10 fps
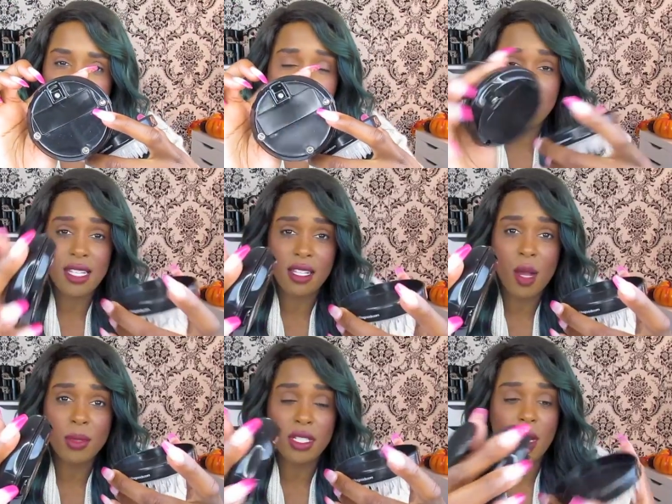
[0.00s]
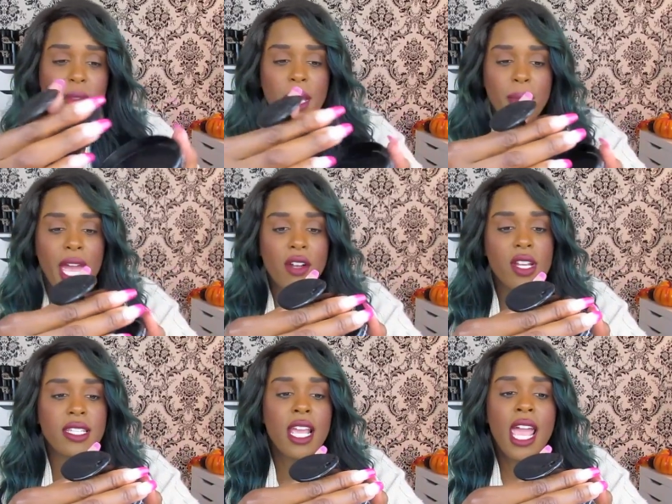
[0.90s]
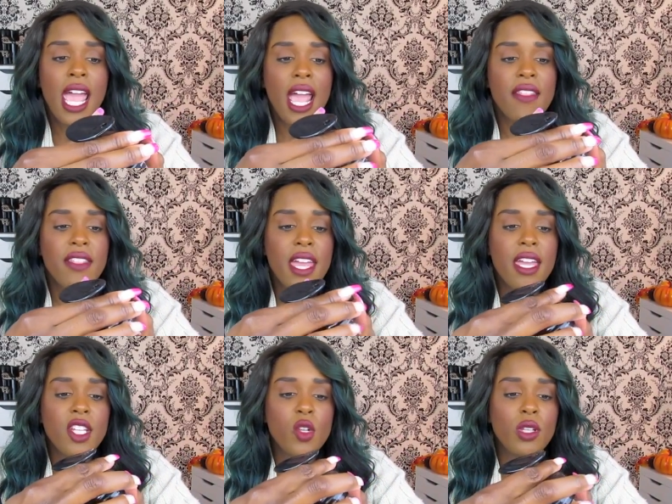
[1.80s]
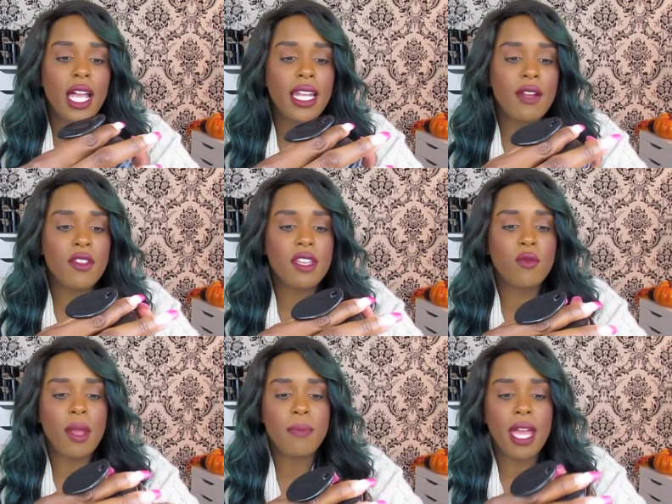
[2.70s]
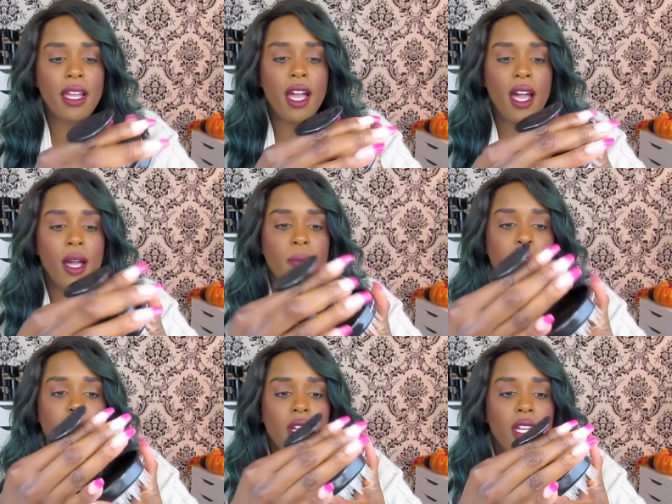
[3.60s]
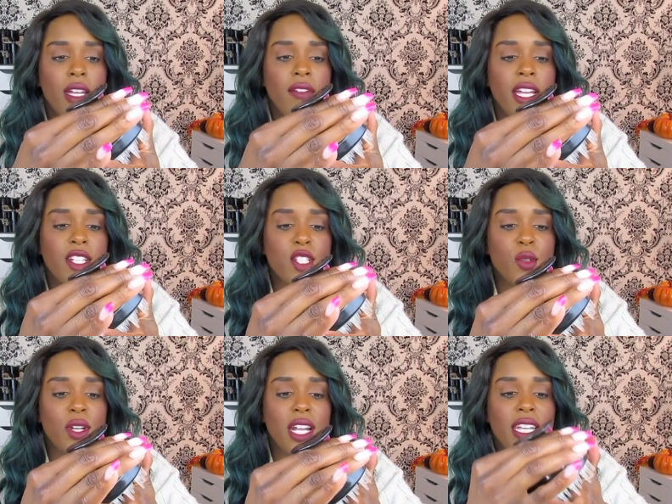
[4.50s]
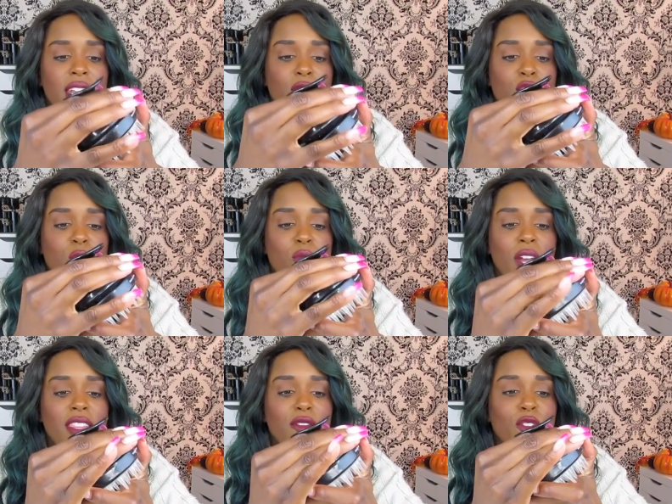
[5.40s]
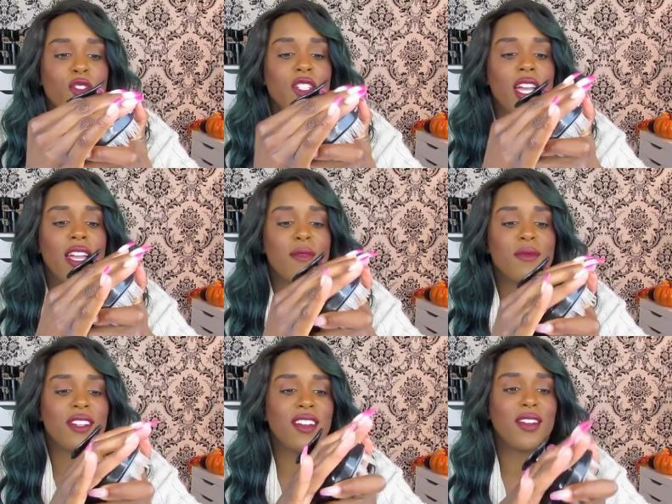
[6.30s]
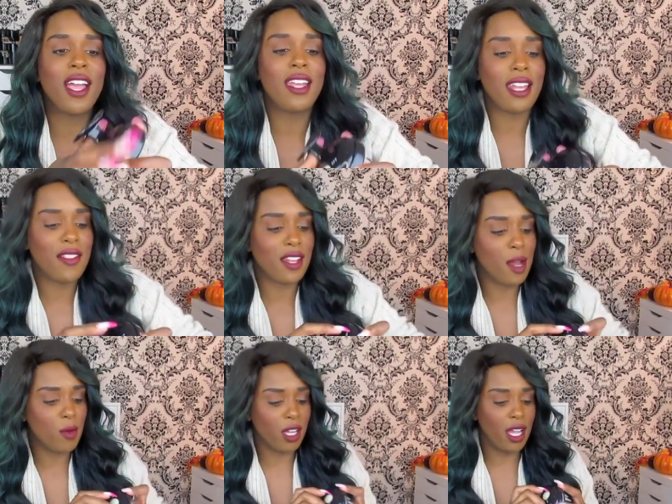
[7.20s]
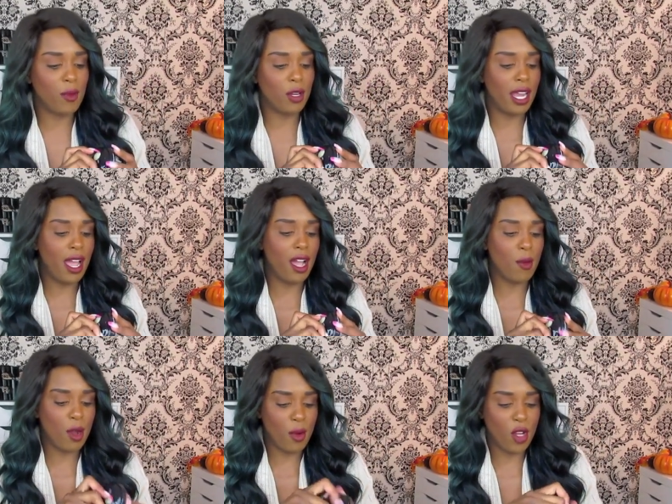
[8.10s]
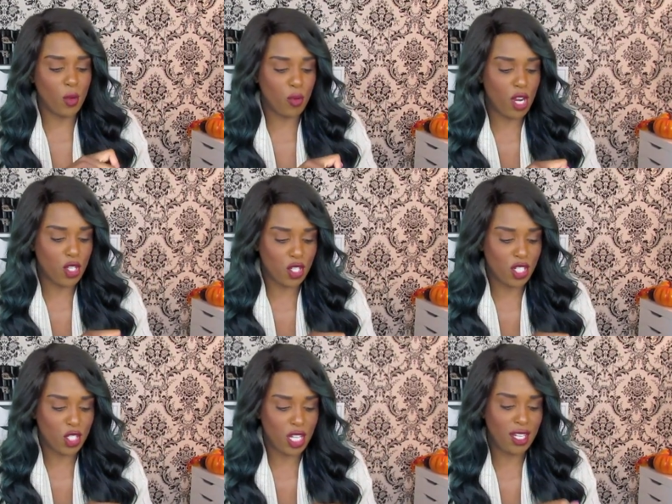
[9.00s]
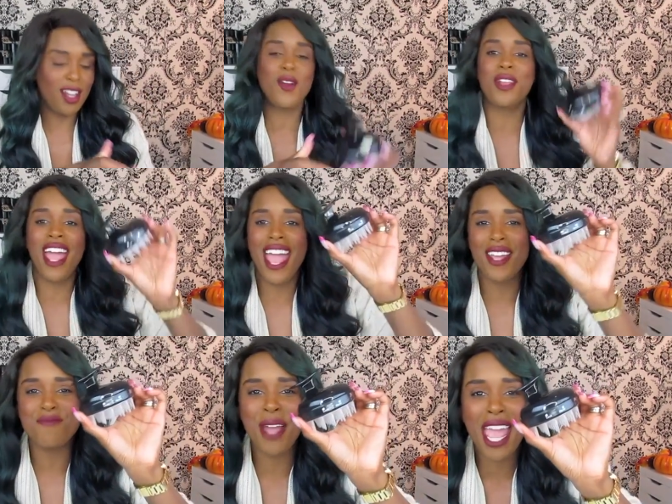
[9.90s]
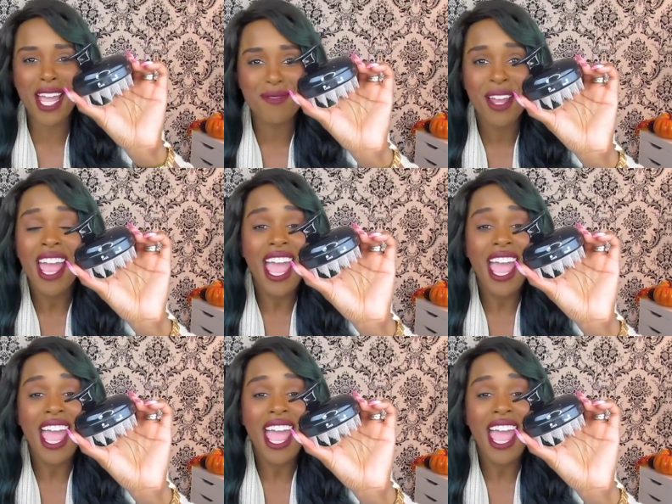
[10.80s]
And it just takes a couple of double A batteries, and then you line everything right back up. If I can do it, I never do it right the first time. Okay, now that I'm a camera now, I'm under pressure and shit. Okay, bam!